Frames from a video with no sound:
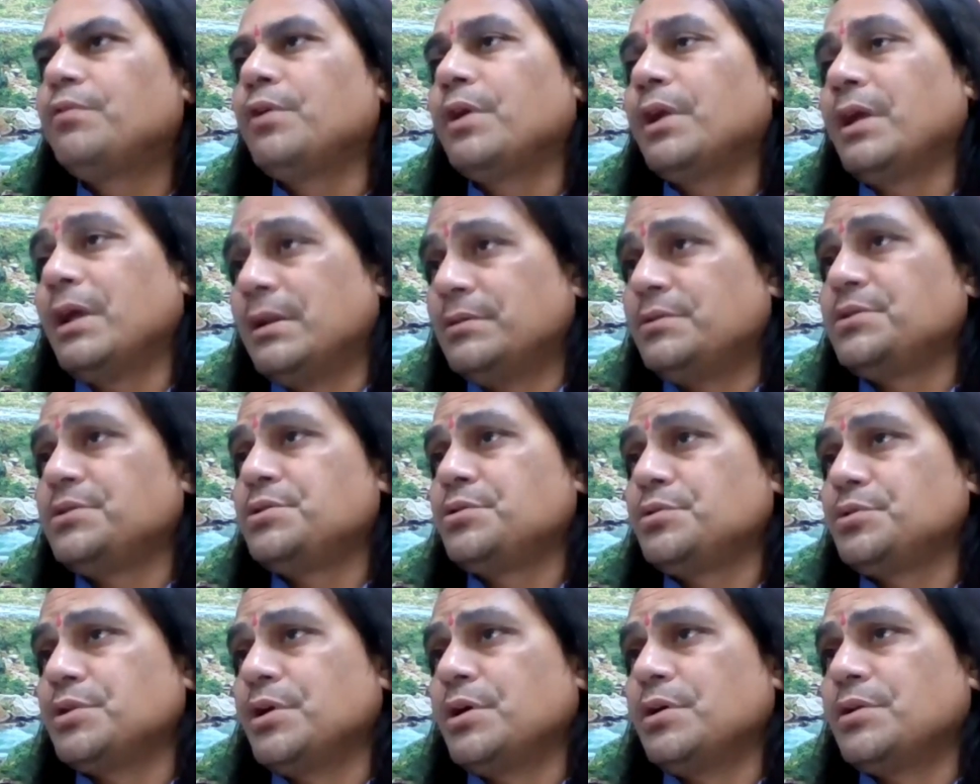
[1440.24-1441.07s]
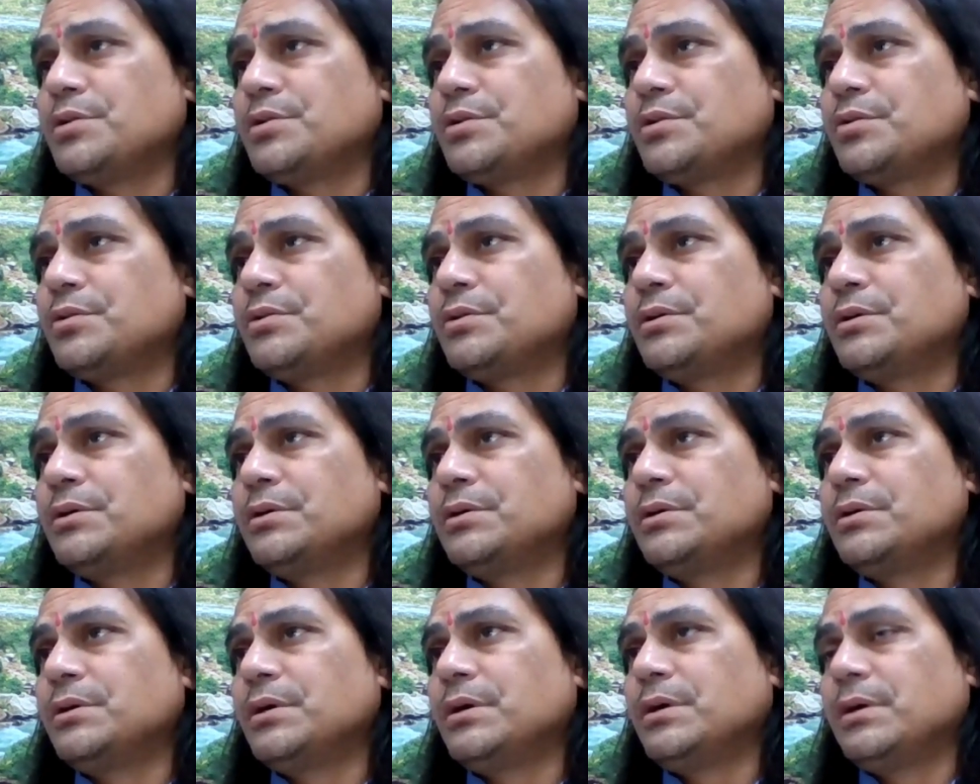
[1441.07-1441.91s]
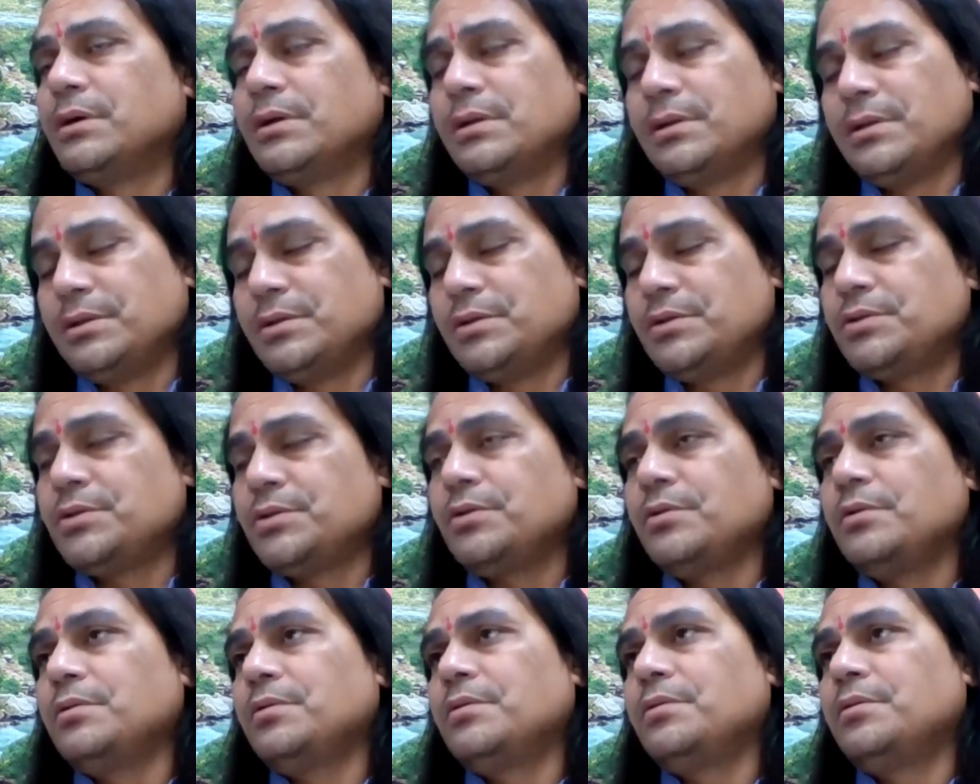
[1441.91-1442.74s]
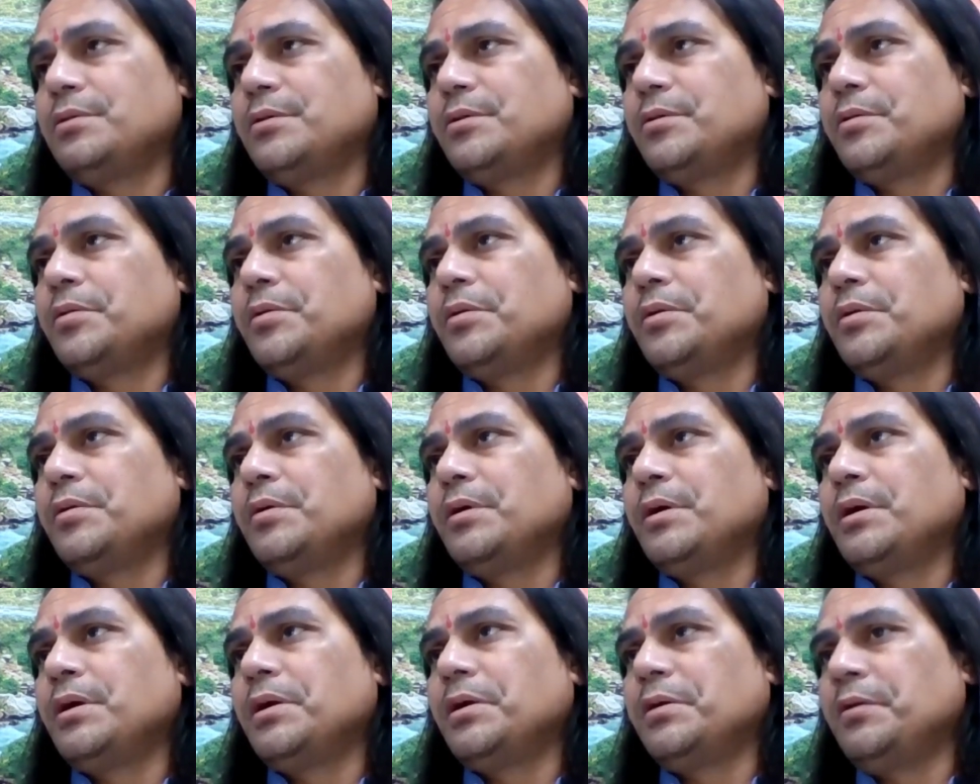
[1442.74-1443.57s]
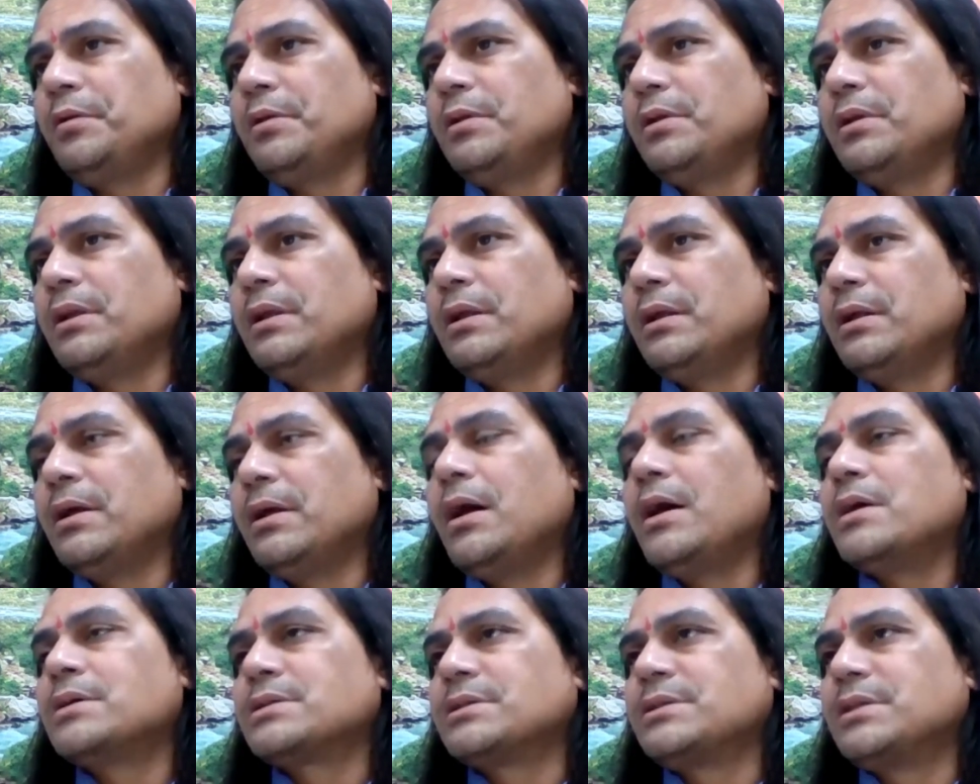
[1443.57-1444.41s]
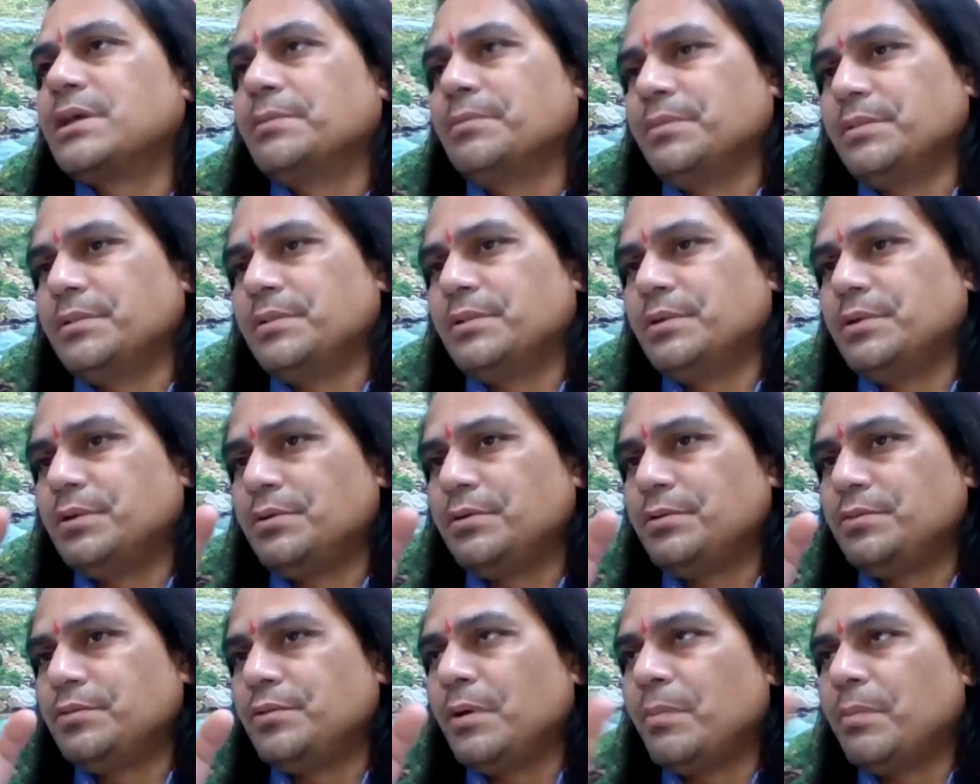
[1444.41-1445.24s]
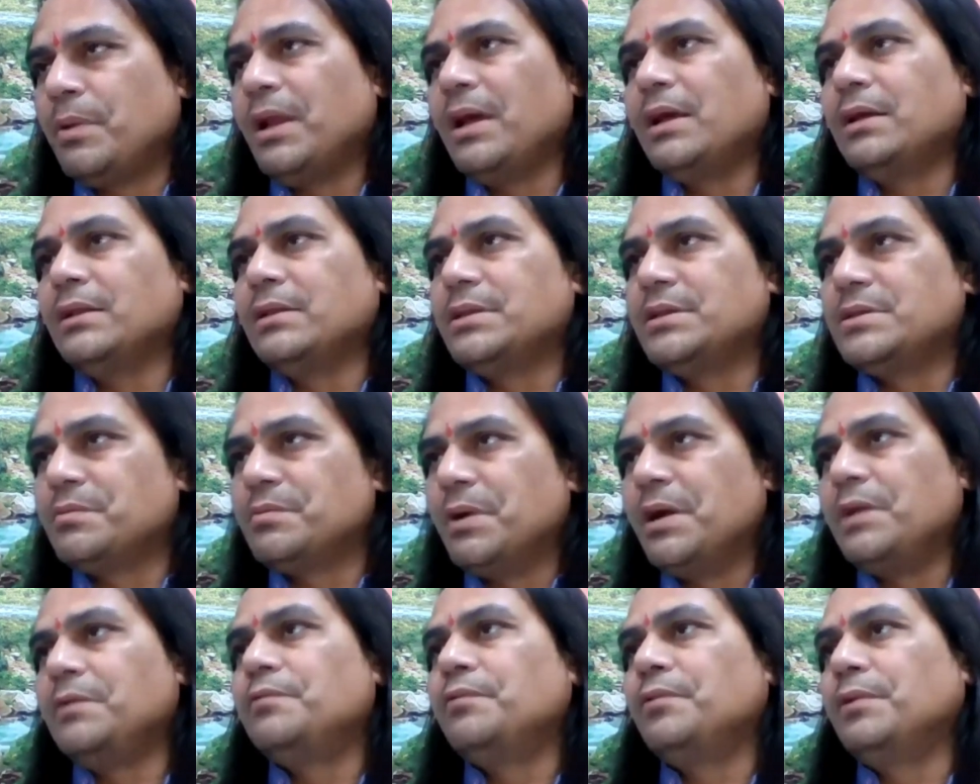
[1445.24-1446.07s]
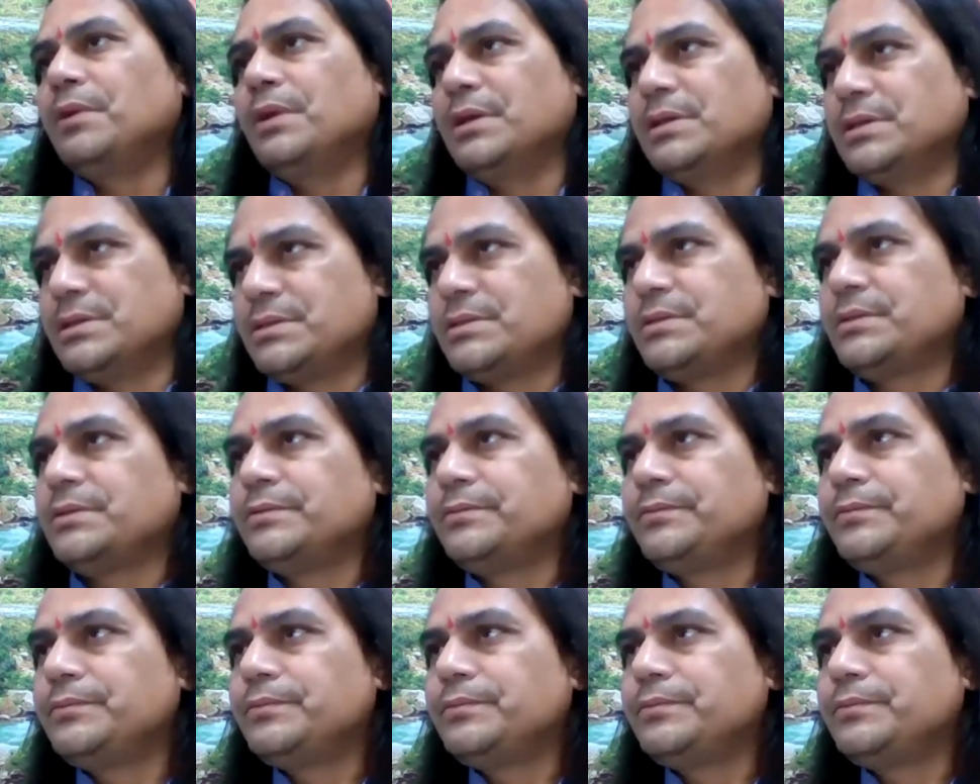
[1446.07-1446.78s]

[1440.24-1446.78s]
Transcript: for health issues also. So you'll ask them to apply this mindfulness.